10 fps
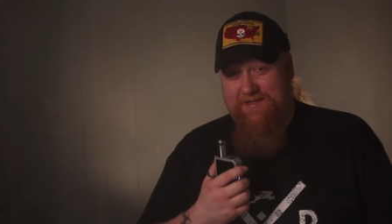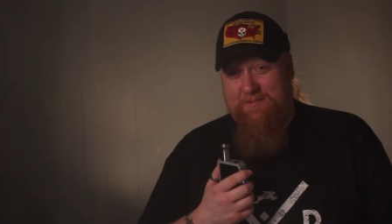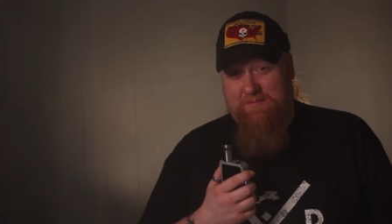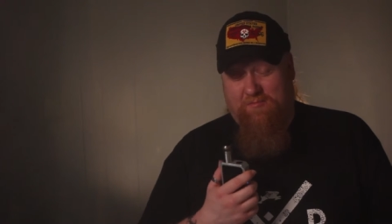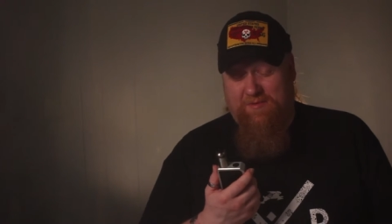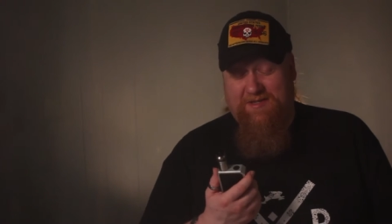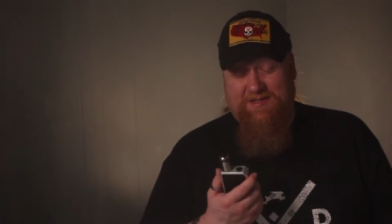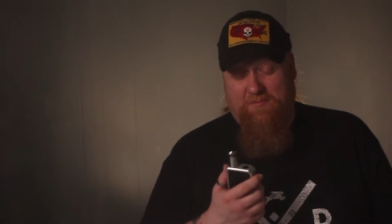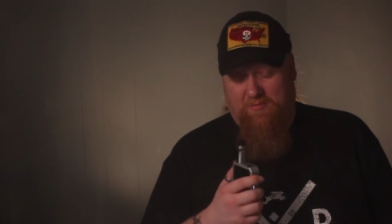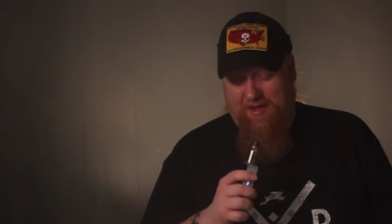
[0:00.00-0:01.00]
this, could,
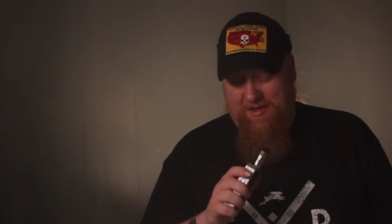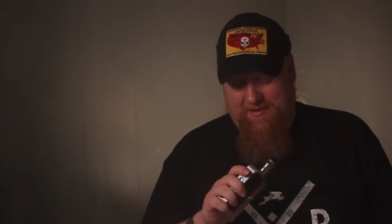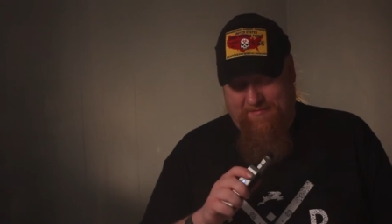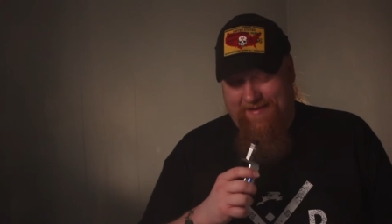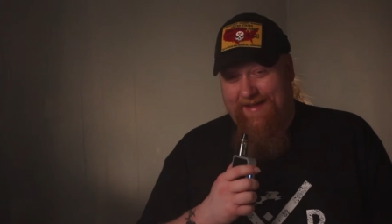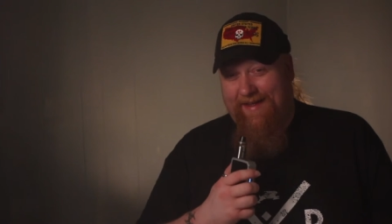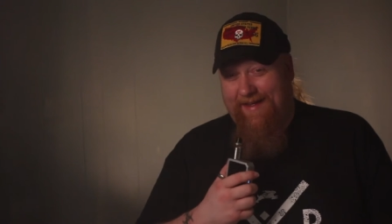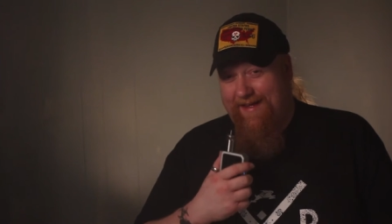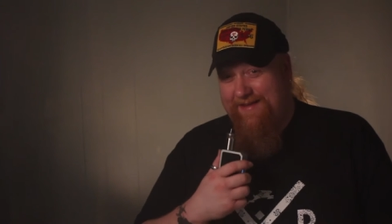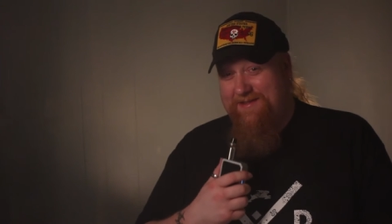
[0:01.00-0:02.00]
this could break you.
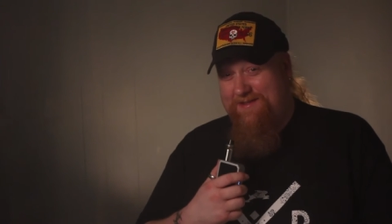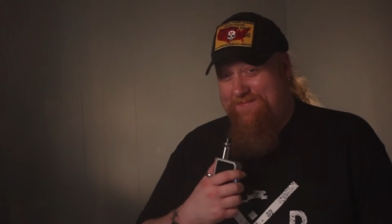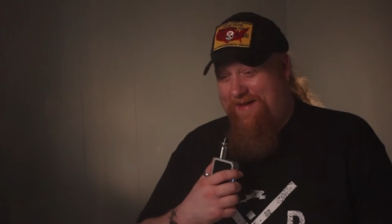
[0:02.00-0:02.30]
This is